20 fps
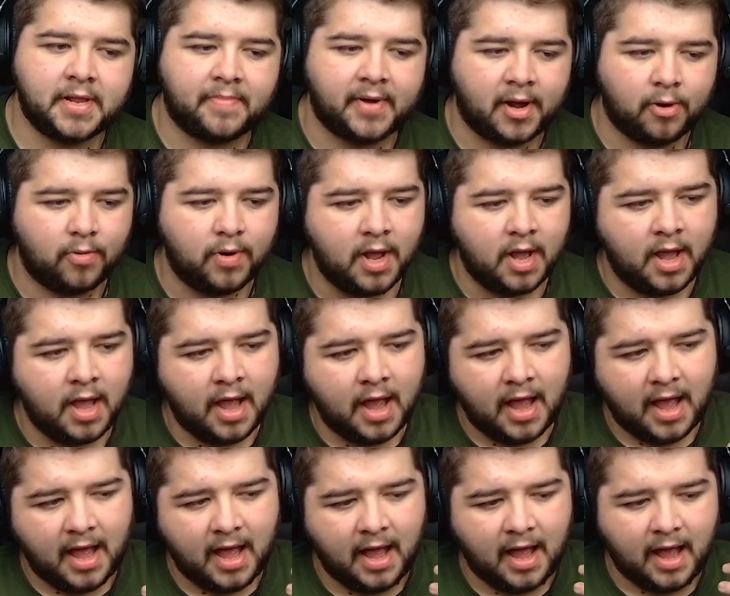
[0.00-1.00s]
about
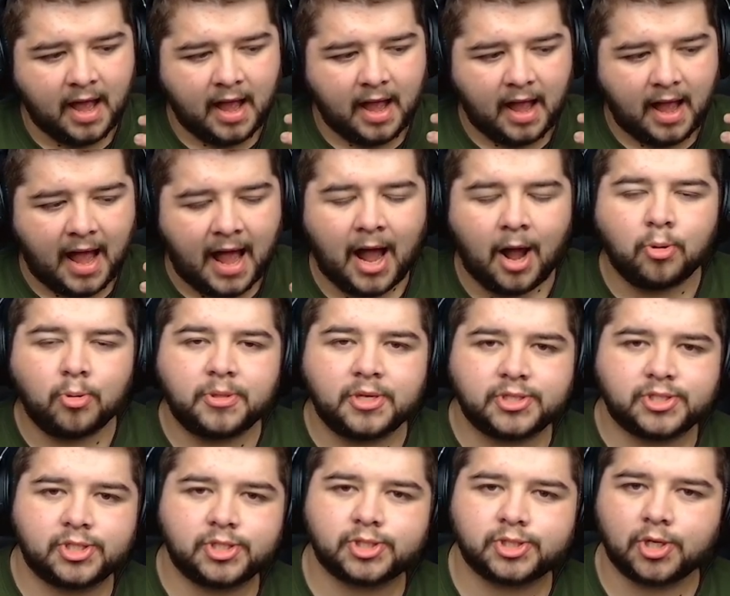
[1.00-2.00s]
how
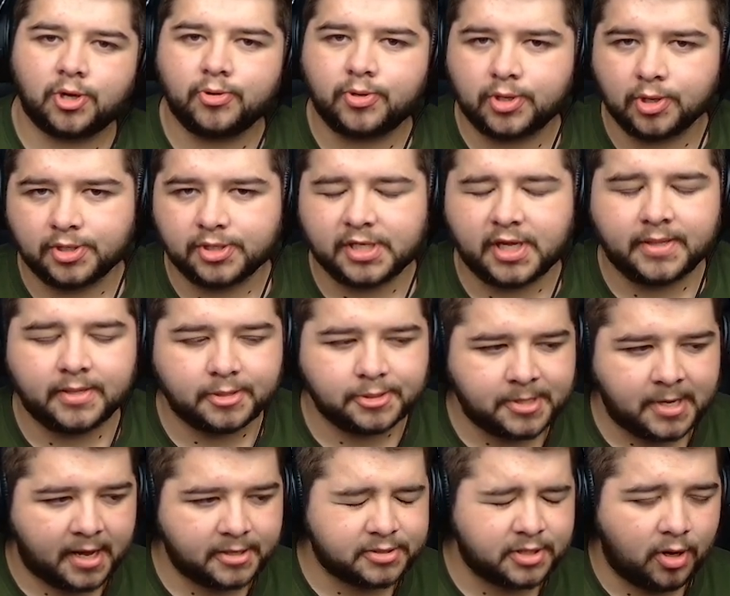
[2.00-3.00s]
this is so good, in the
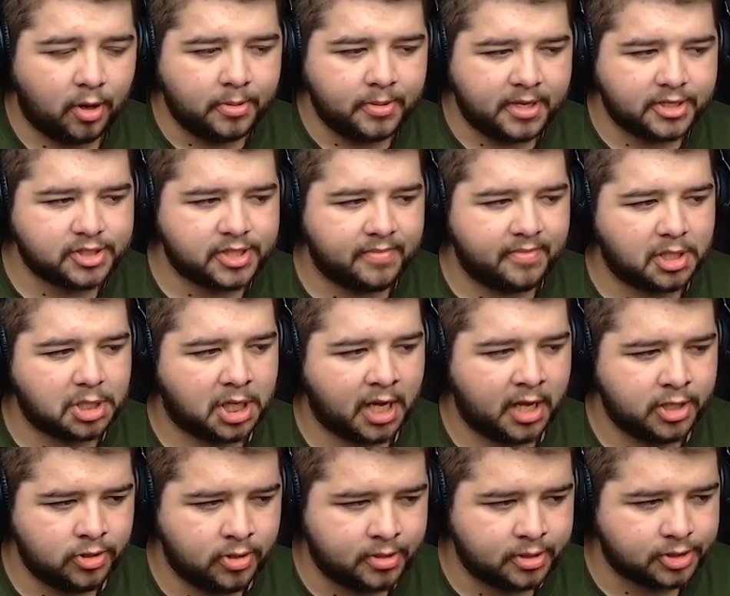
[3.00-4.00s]
fact that on this image here,
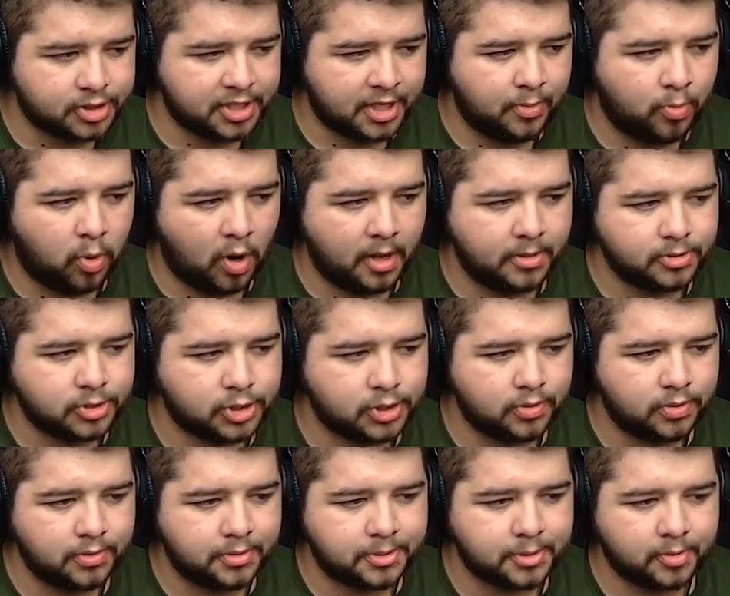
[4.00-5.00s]
you can see 1,
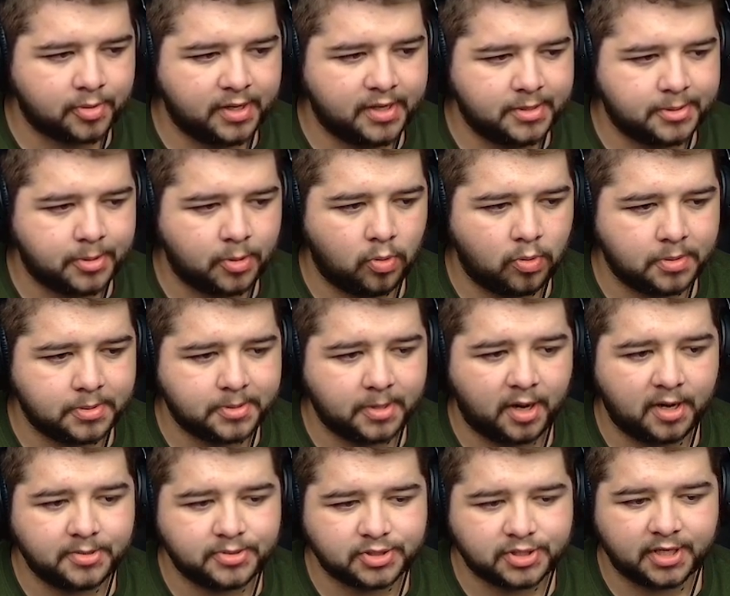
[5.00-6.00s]
2, 3, 4,
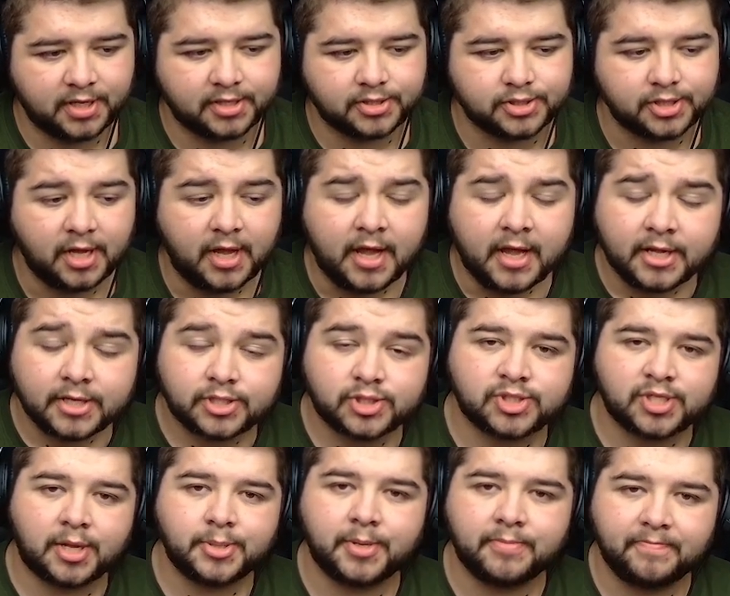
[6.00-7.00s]
5, 6,
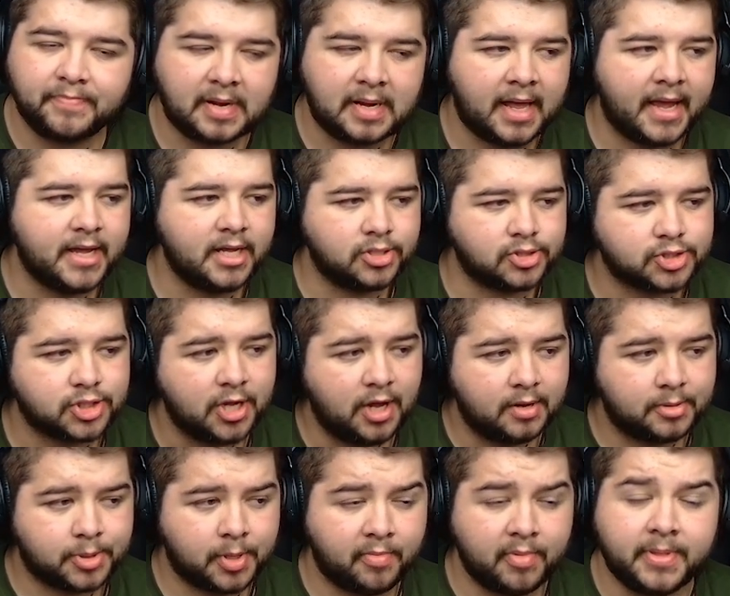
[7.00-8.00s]
7 players
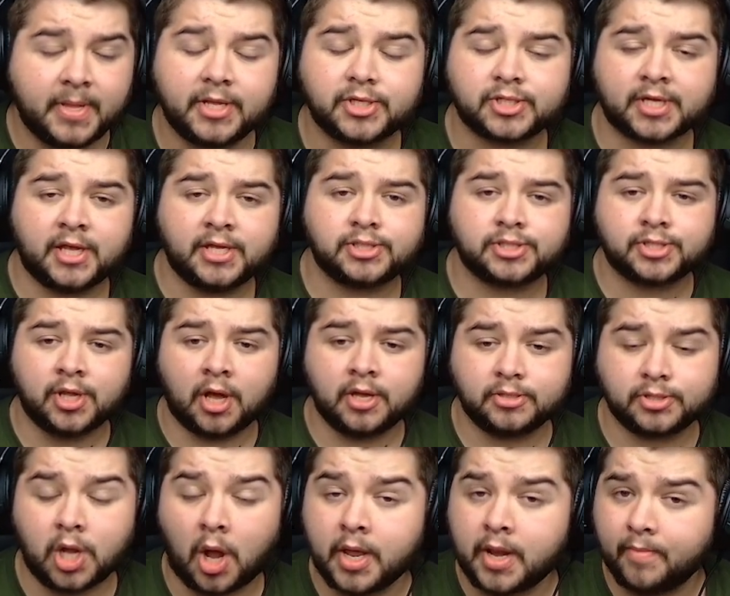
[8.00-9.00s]
from, in this case,
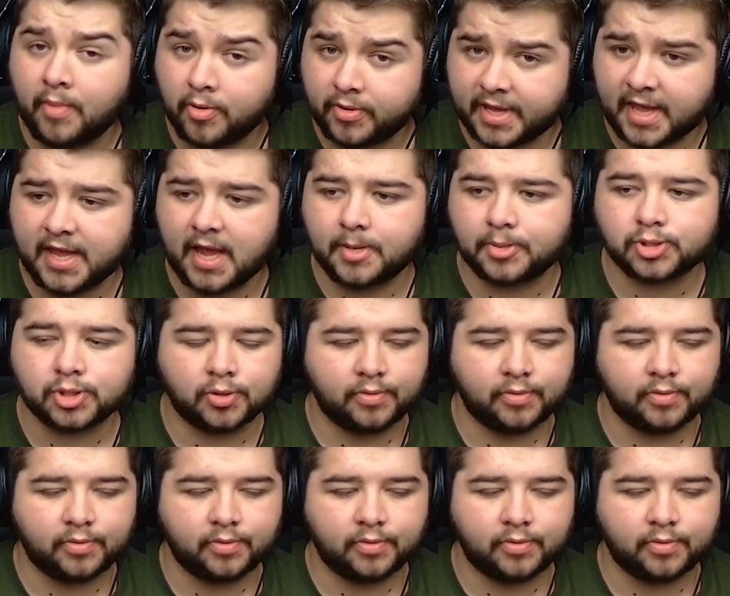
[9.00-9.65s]
Dynamo Kiev,